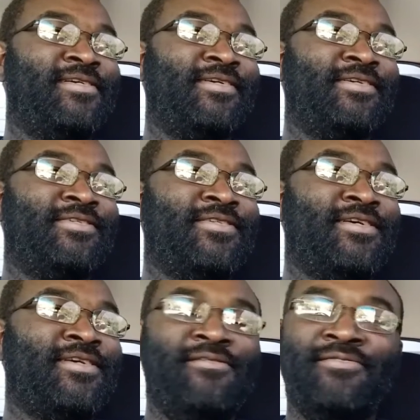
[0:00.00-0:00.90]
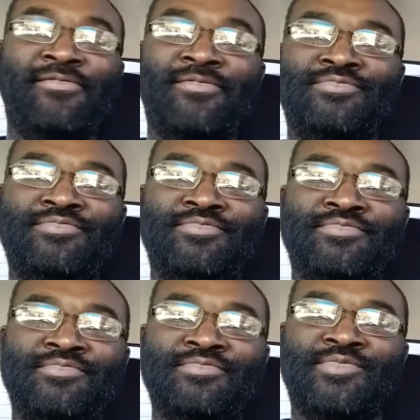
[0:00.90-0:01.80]
you know,
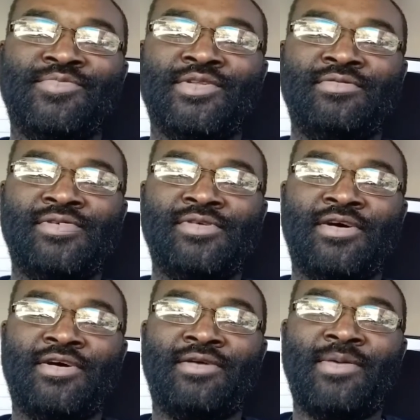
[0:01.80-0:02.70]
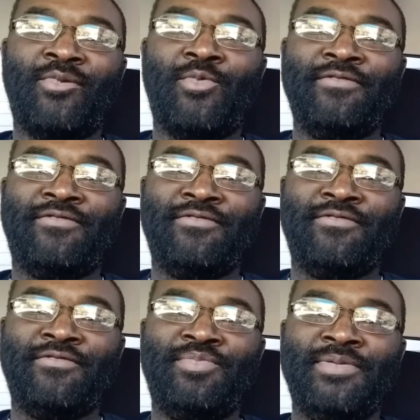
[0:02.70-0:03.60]
I'm gonna wait for a
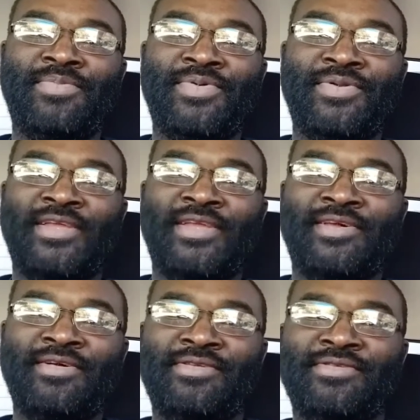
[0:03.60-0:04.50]
few people to get in here.